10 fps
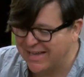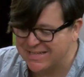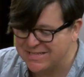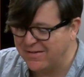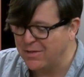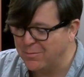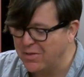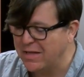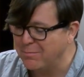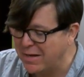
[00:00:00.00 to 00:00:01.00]
and it's
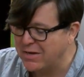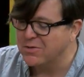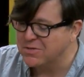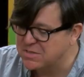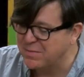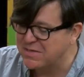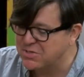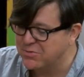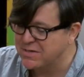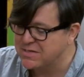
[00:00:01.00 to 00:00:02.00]
available in medical
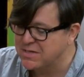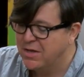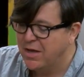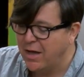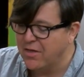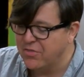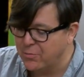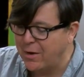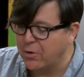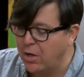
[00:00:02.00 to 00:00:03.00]
dispensaries
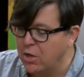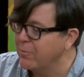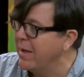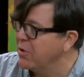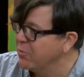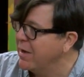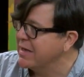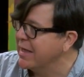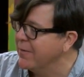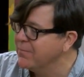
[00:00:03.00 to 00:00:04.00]
throughout Colorado
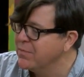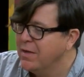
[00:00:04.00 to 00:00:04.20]
right now.